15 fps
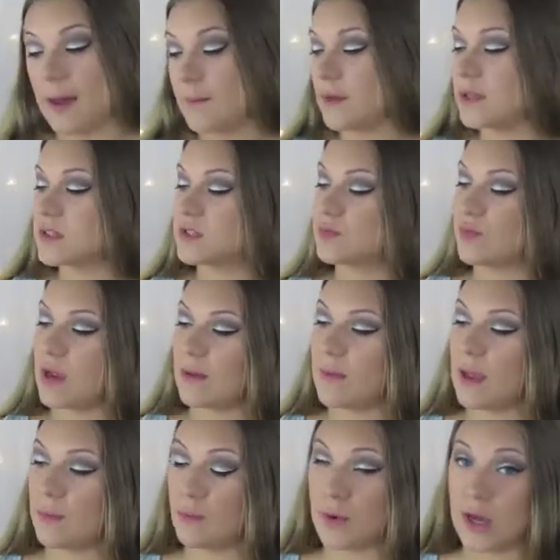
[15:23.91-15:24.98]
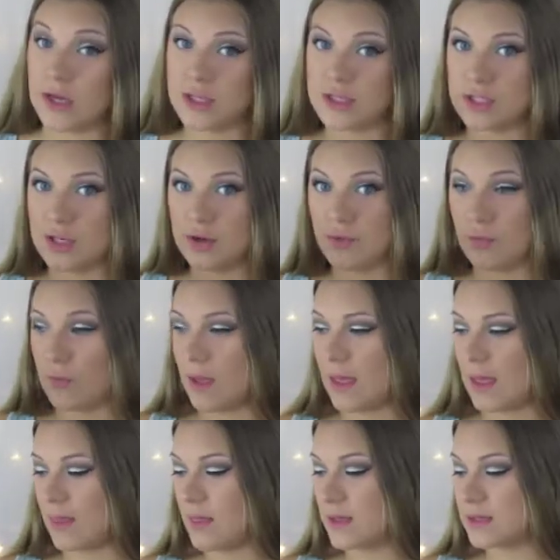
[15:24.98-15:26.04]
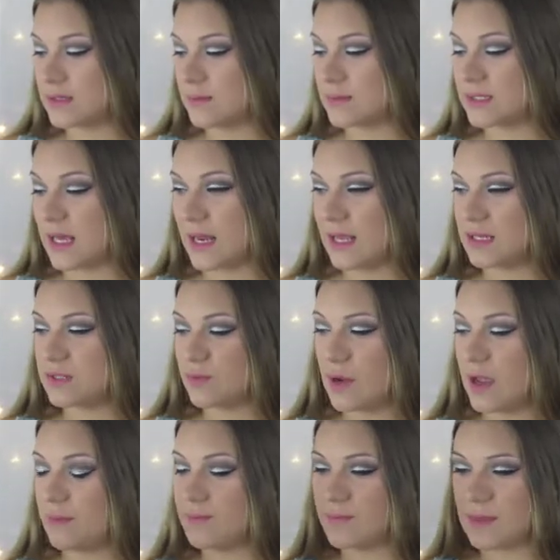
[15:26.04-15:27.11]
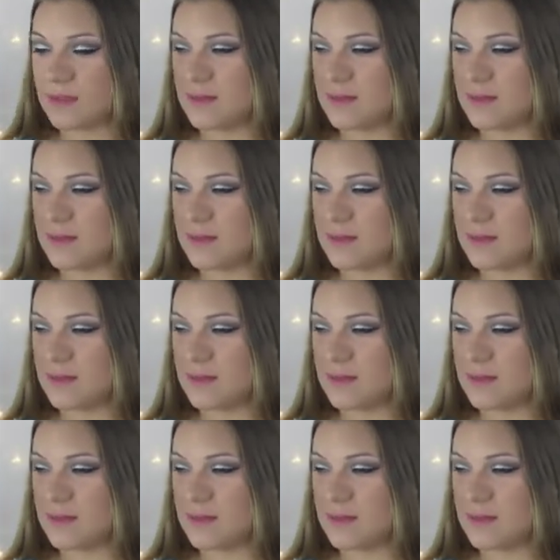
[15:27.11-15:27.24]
I'm going to spray my brush with some setting spray.